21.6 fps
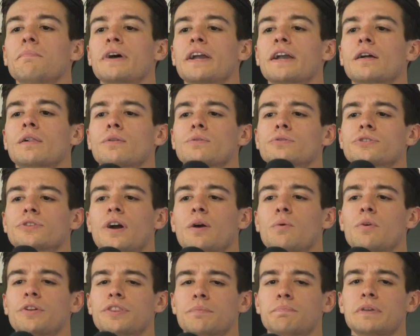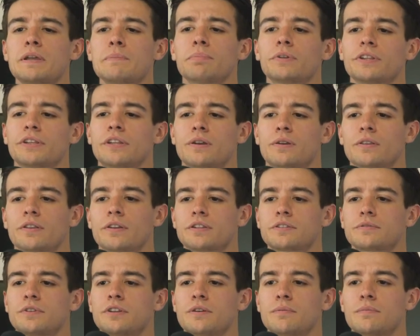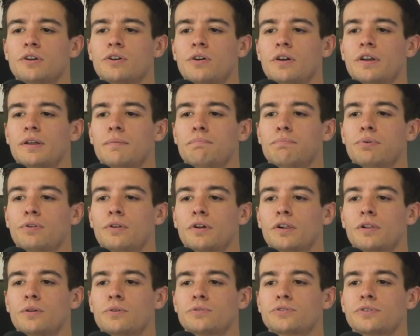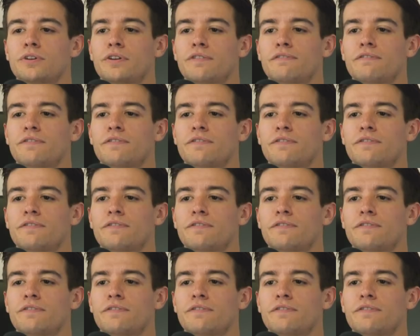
the mic closer i want the people to hear this you can go ahead and pull it closer to your